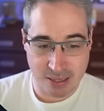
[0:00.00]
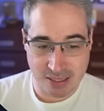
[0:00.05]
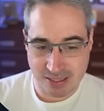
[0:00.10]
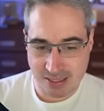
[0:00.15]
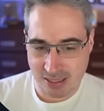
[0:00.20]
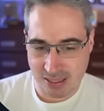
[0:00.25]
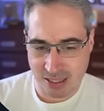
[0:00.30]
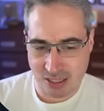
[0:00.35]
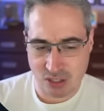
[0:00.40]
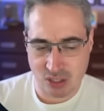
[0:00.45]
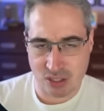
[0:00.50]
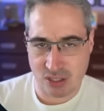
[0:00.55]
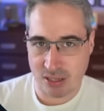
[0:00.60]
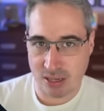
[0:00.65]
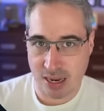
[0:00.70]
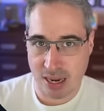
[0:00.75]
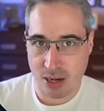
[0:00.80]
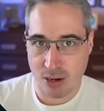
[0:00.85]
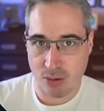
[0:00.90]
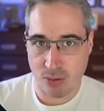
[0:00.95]
basically it's
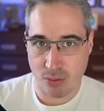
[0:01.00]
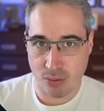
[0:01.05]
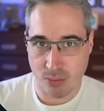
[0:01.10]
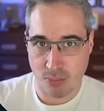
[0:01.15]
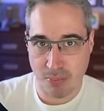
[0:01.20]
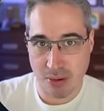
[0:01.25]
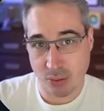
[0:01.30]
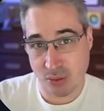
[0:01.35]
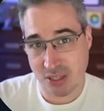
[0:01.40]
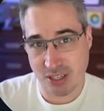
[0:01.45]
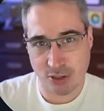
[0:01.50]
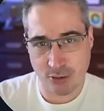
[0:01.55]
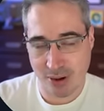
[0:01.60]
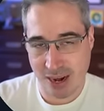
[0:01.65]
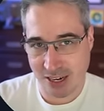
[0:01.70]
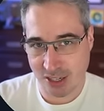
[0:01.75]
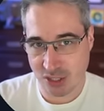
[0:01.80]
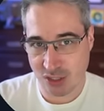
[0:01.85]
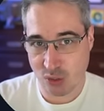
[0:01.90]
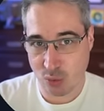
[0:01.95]
just how mouse
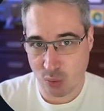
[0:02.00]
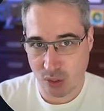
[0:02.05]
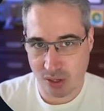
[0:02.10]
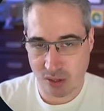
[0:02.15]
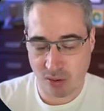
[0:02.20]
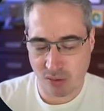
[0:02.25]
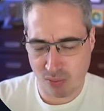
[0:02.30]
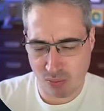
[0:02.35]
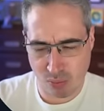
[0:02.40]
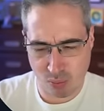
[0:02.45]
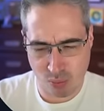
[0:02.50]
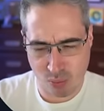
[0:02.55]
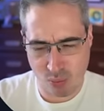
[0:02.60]
interactions work,